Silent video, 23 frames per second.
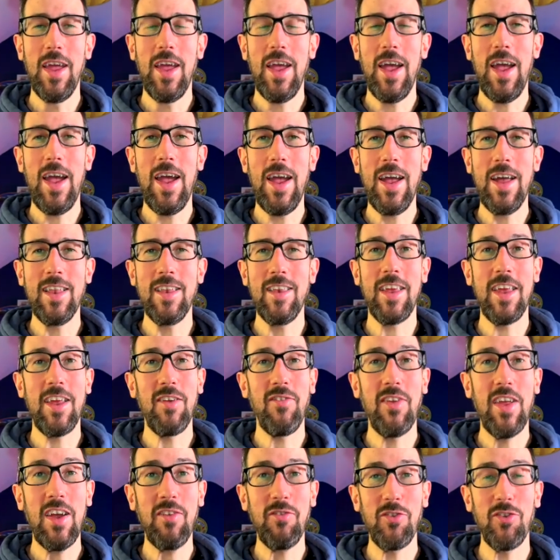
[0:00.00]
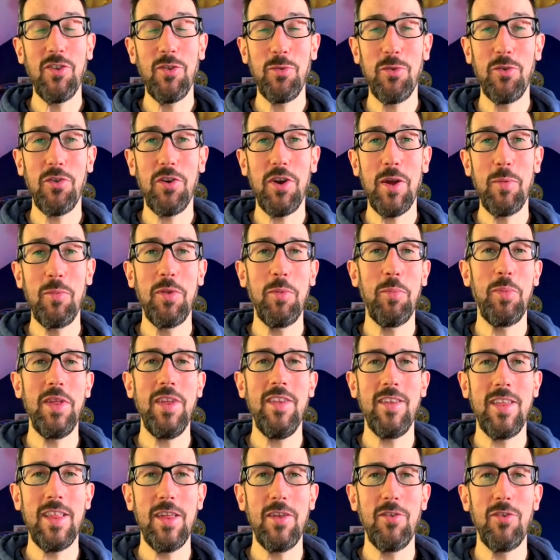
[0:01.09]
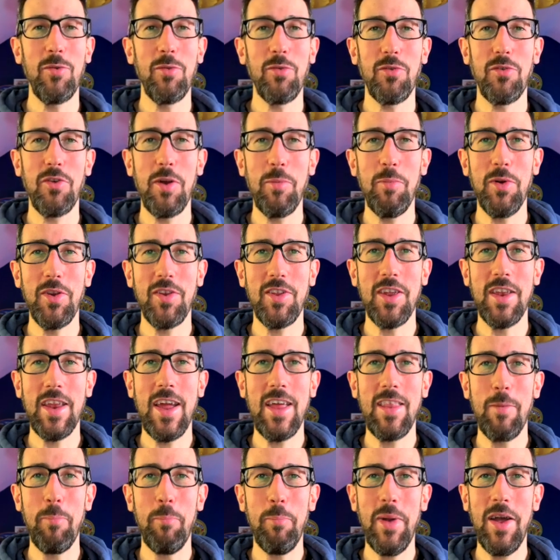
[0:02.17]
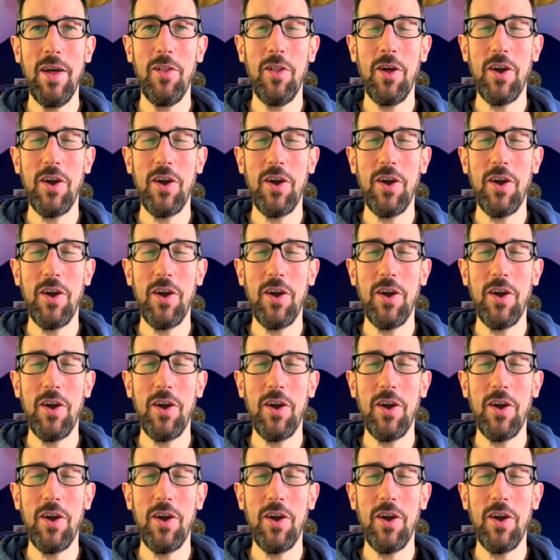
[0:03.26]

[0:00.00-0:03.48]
And if you haven't subscribed, please click the subscribe button and the bell